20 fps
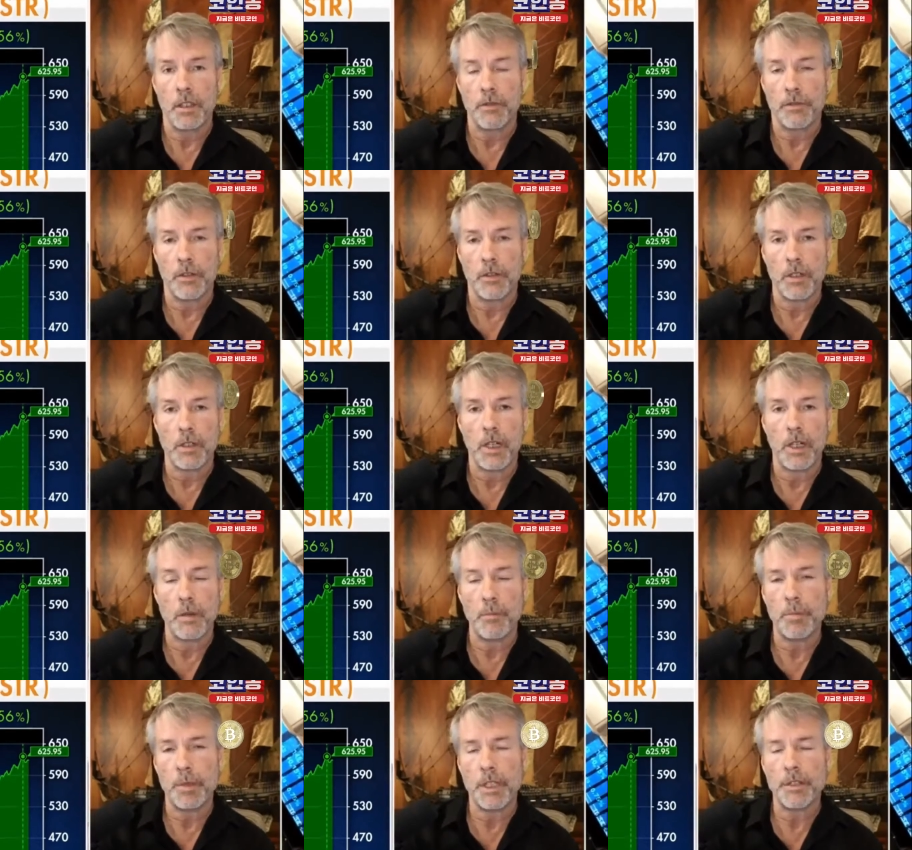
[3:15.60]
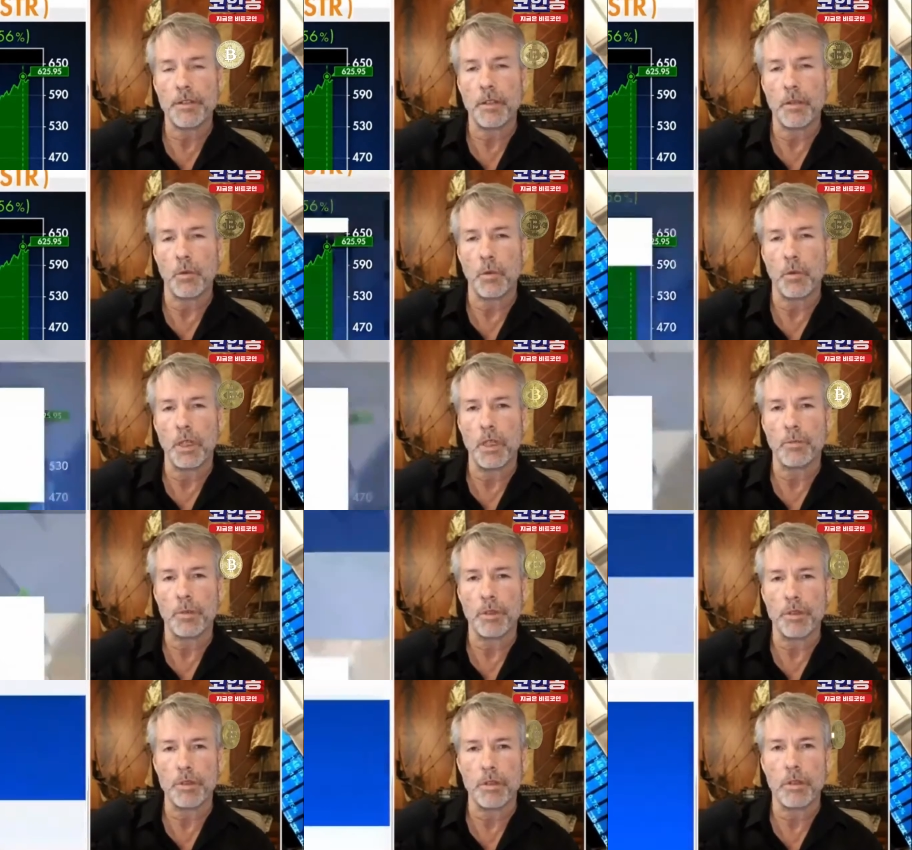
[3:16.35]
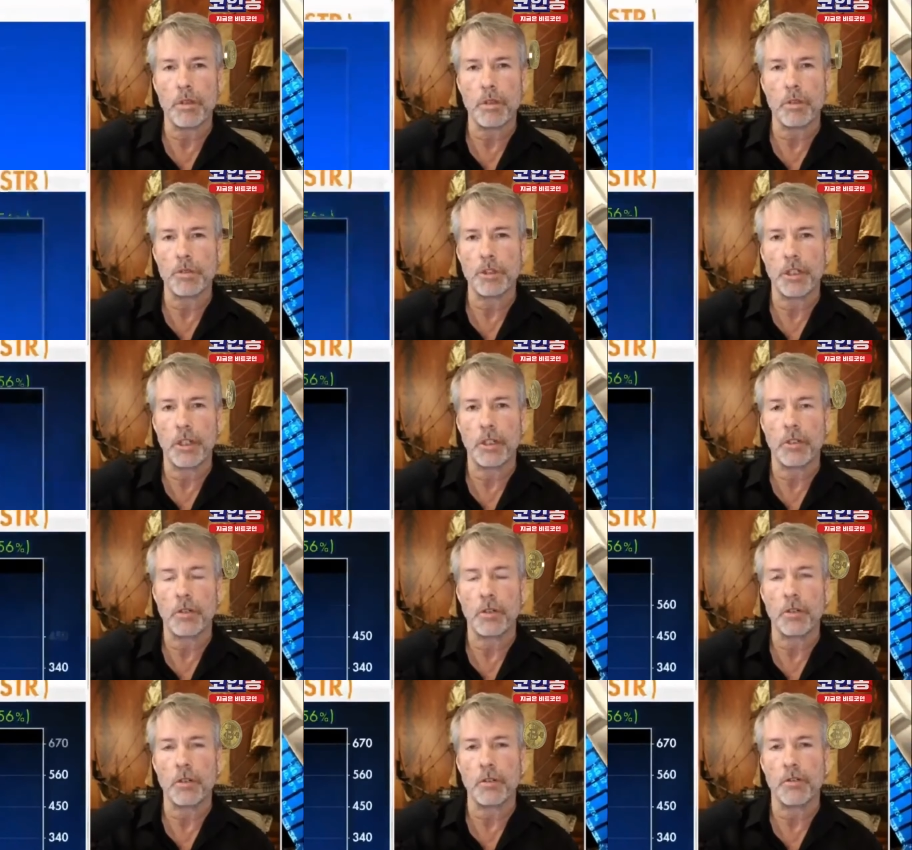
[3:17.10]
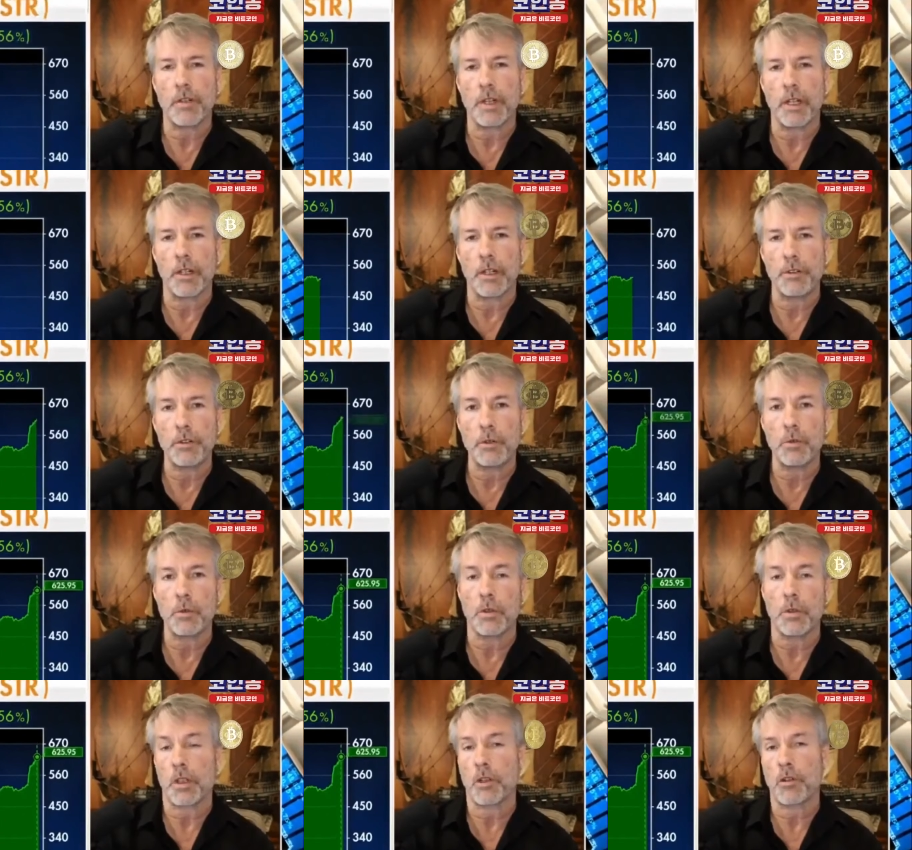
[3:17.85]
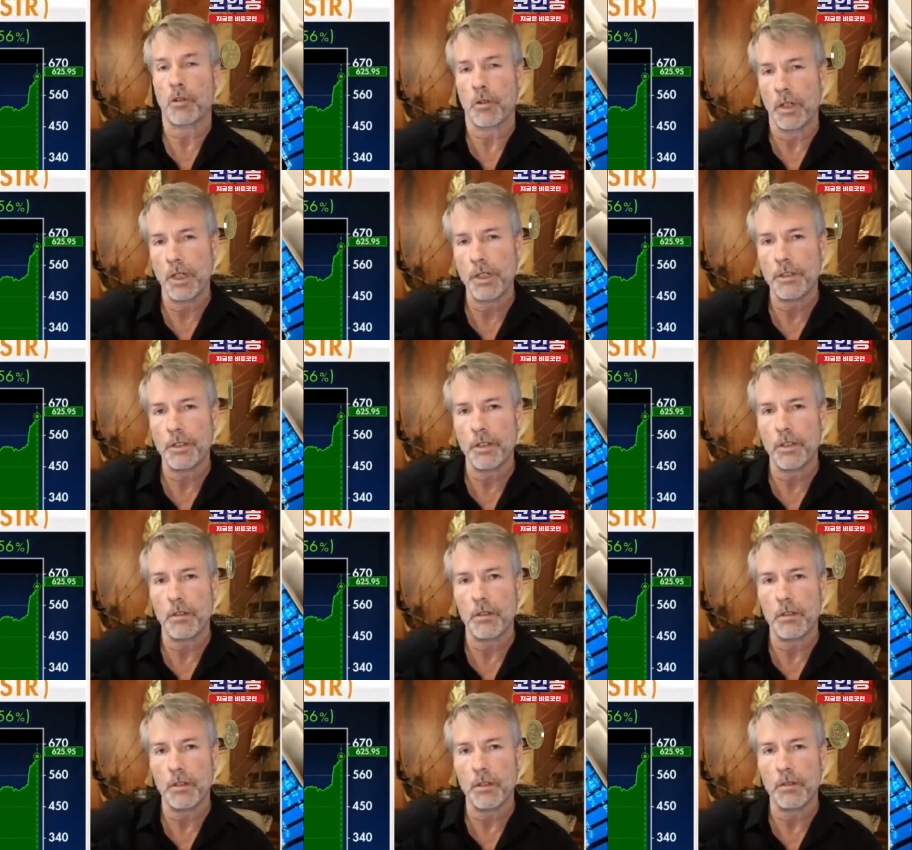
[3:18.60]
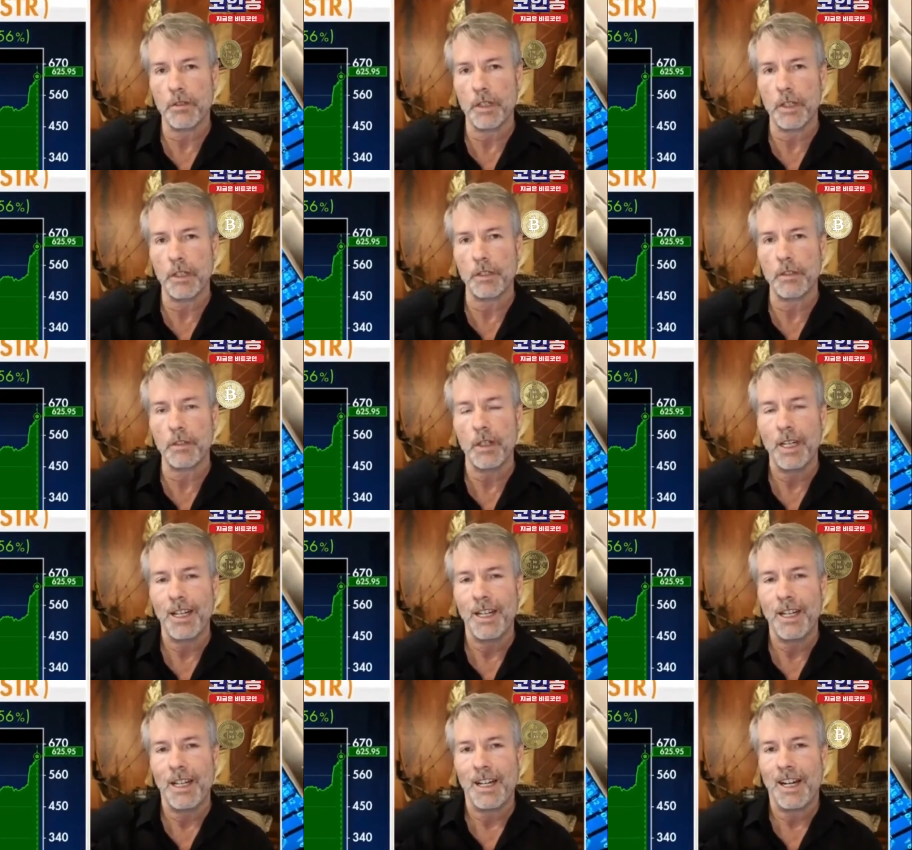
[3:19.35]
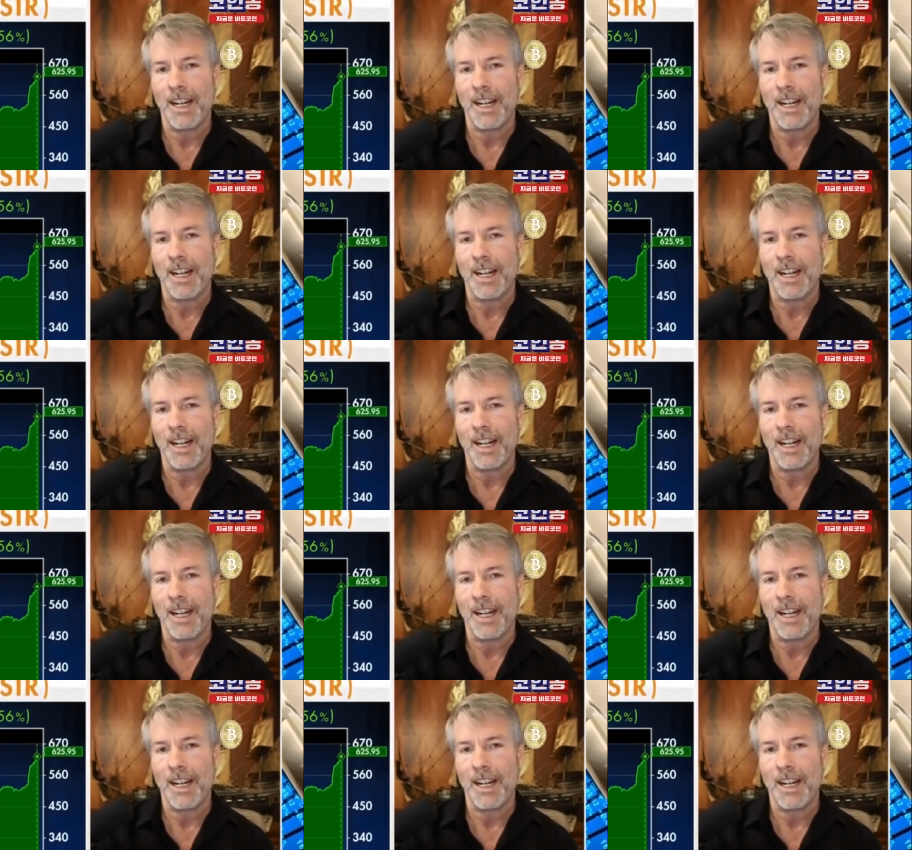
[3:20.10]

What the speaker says: so for companies that want to preserve shareholder value or create shareholder value,